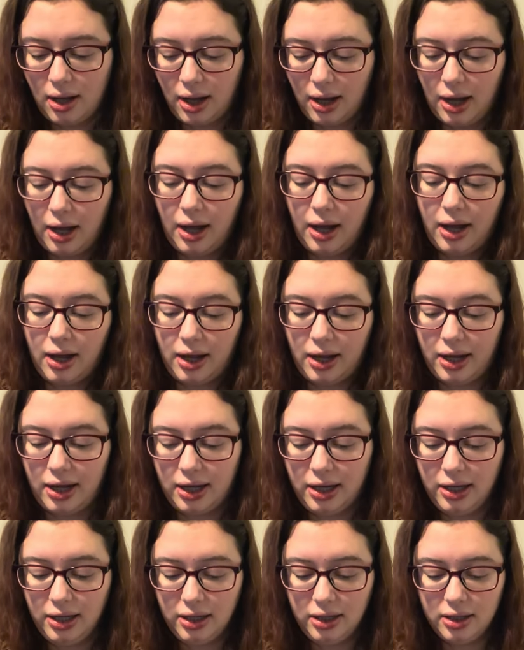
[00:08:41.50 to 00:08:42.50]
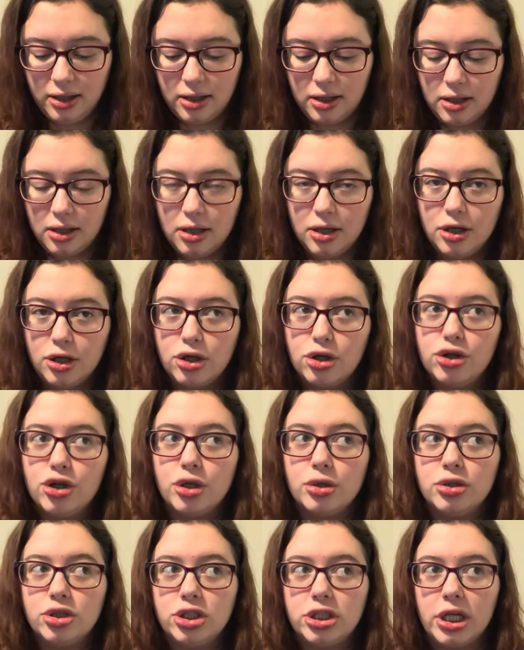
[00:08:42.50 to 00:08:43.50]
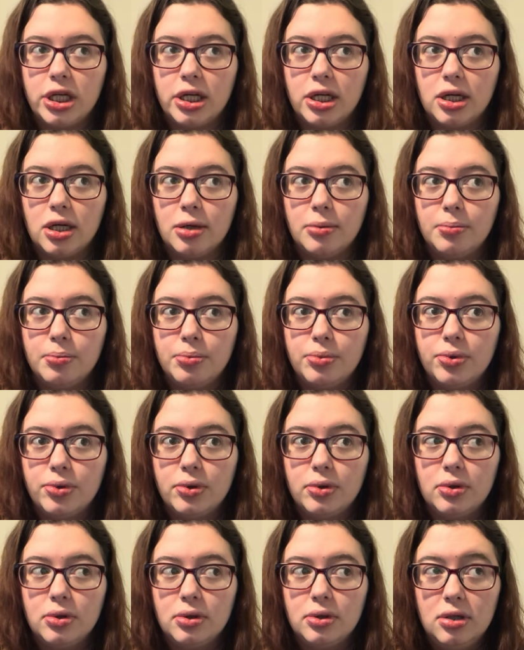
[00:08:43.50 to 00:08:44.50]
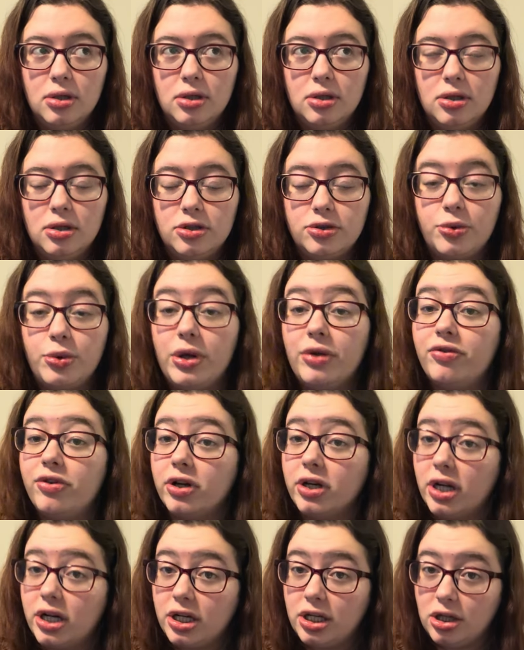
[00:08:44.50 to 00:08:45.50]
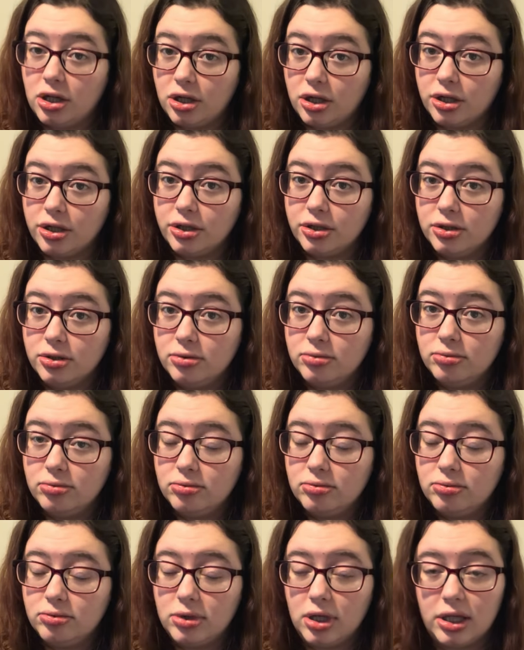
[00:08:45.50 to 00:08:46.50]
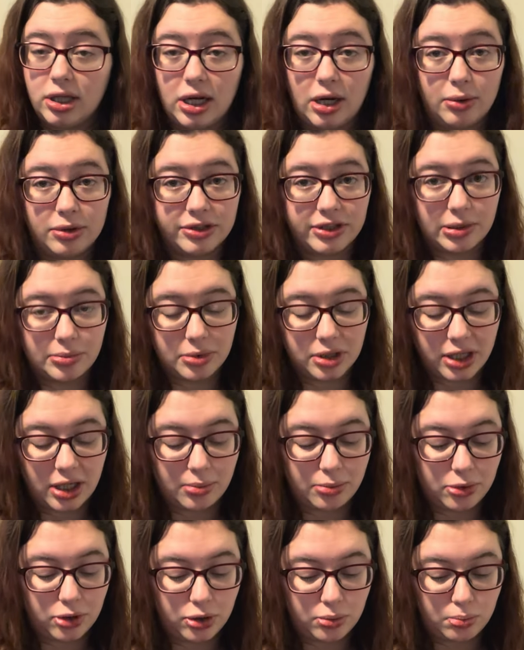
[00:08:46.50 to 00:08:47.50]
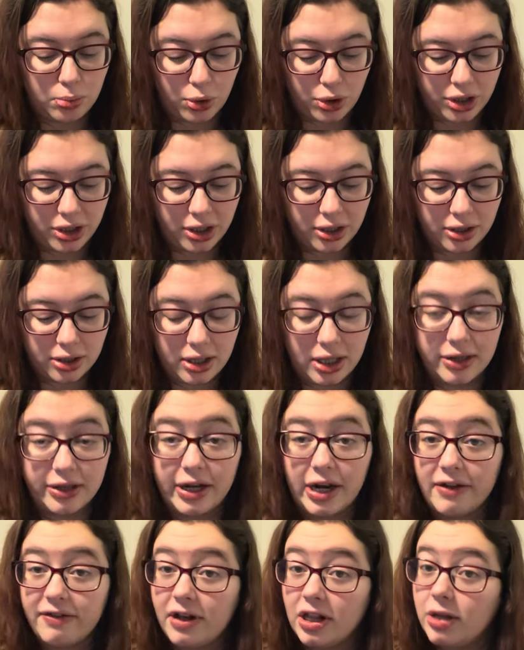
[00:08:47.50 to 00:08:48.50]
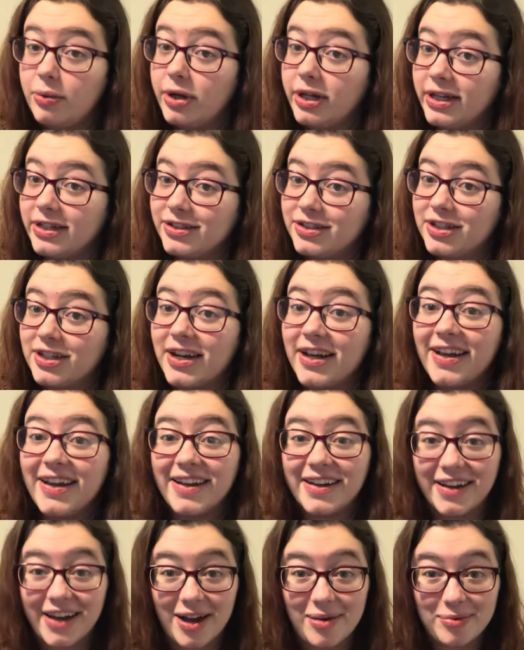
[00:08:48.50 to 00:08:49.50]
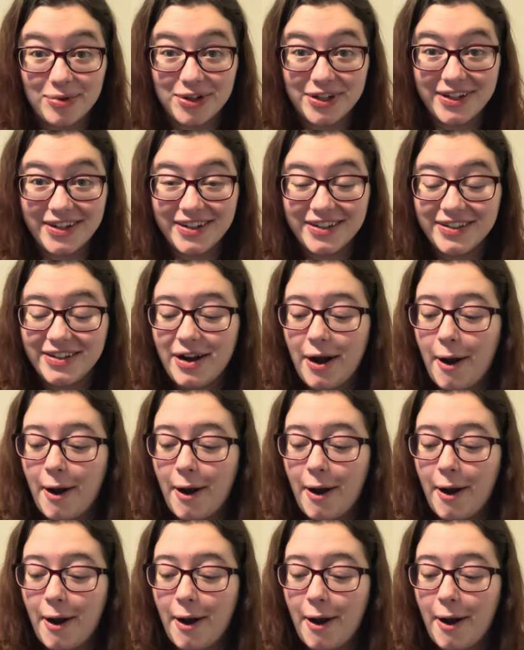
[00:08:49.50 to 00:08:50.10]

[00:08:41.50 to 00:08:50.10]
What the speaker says: I crocheted up. So we had run out of yarn, and then I wasn't able to get more yarn. And then I finally went yesterday and got more yarn,